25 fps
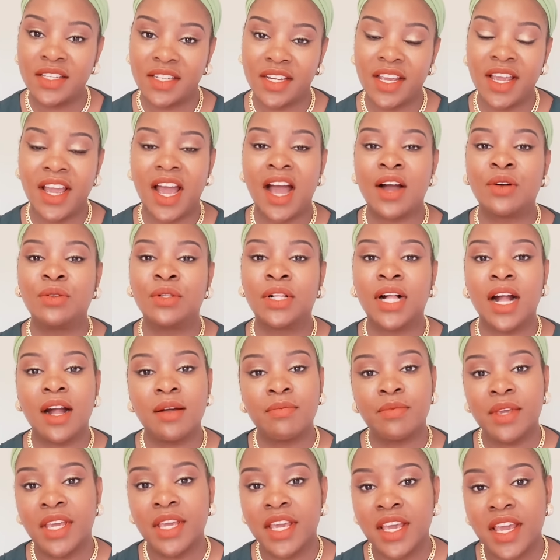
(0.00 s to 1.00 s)
day I'll
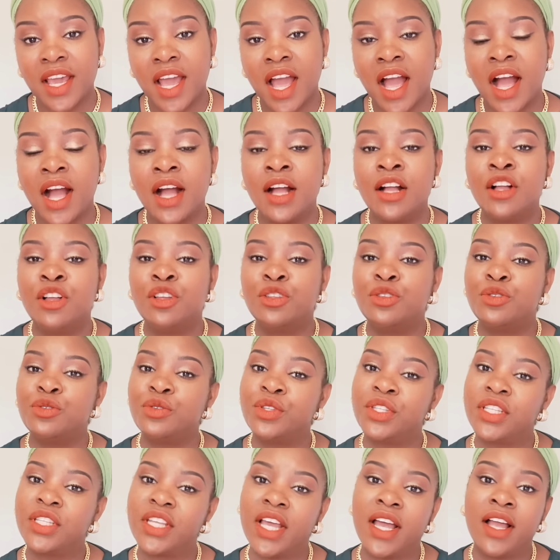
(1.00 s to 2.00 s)
come here
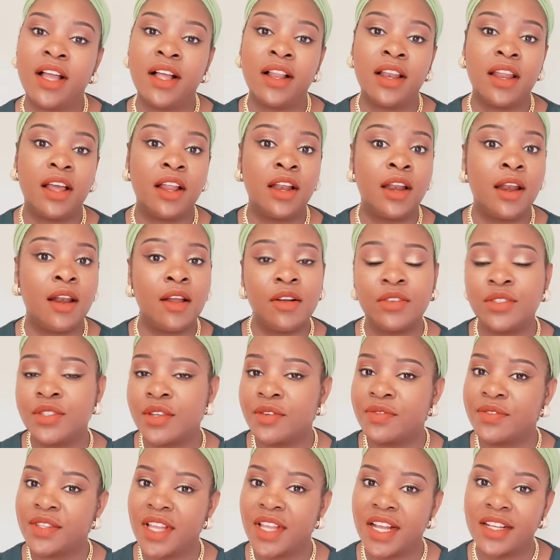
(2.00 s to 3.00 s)
to tell lots
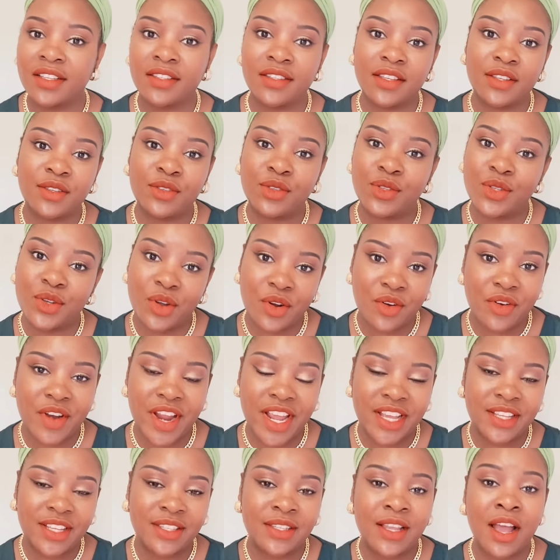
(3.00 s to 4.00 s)
of success
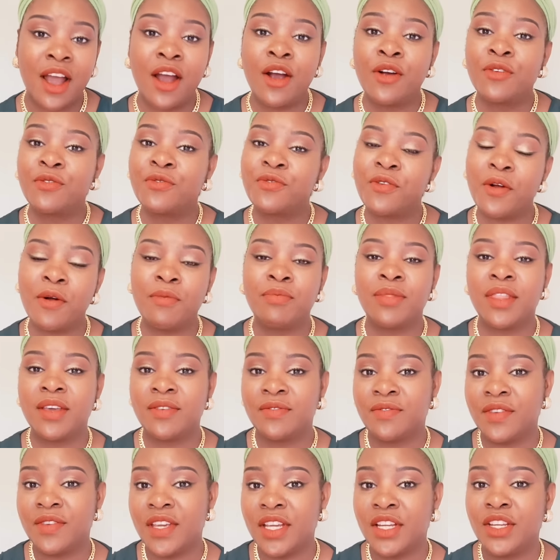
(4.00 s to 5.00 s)
stories from the
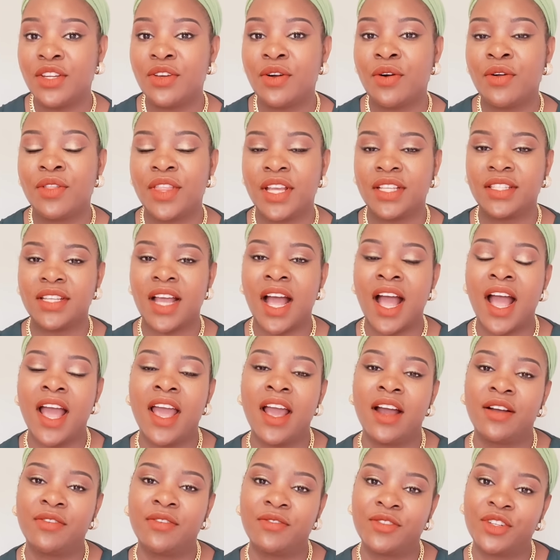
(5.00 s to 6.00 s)
video that I
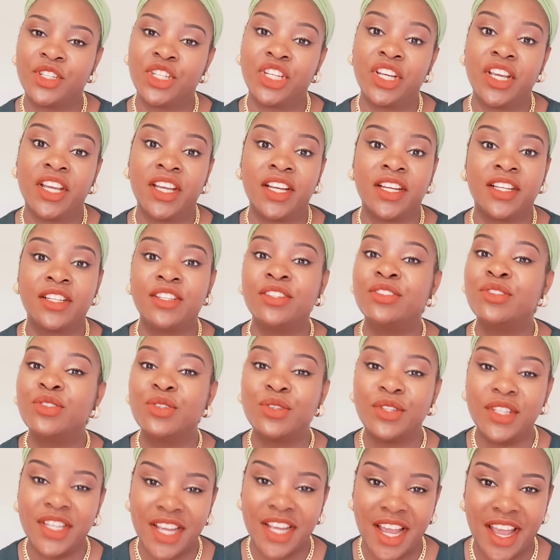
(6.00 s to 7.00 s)
have shared
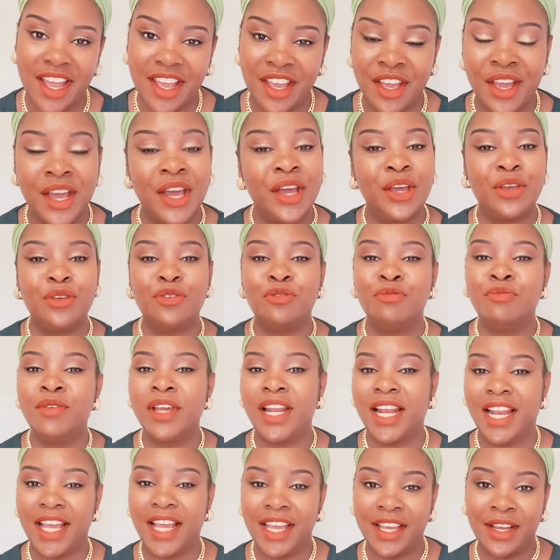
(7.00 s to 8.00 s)
today. You'll
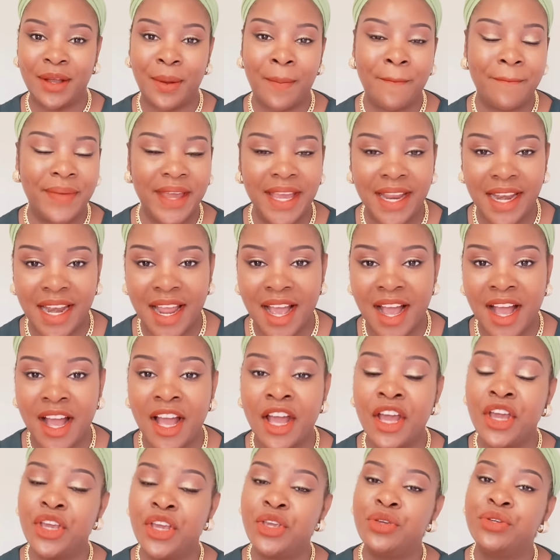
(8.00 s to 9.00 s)
be like,
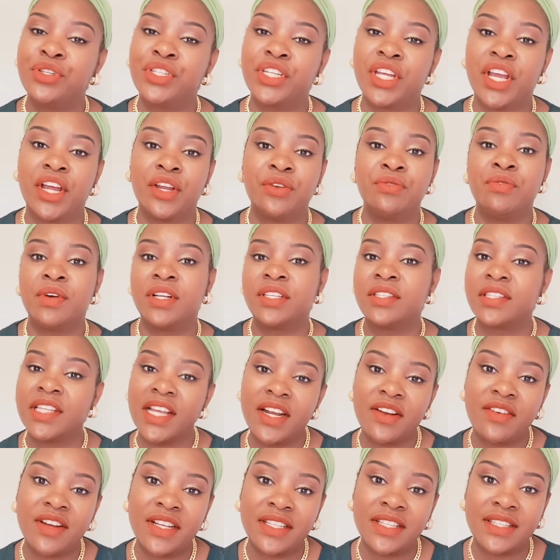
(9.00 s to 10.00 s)
Bella, you shared
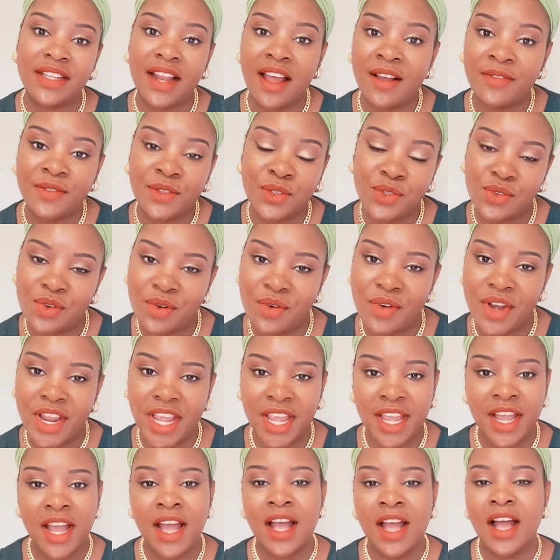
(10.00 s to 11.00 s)
Wacera's love
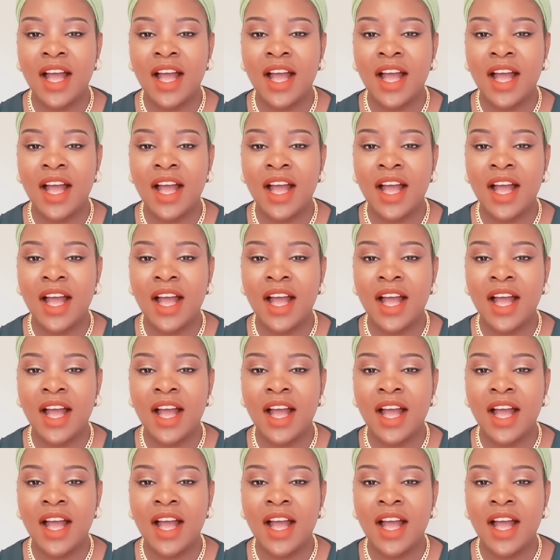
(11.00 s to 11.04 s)
story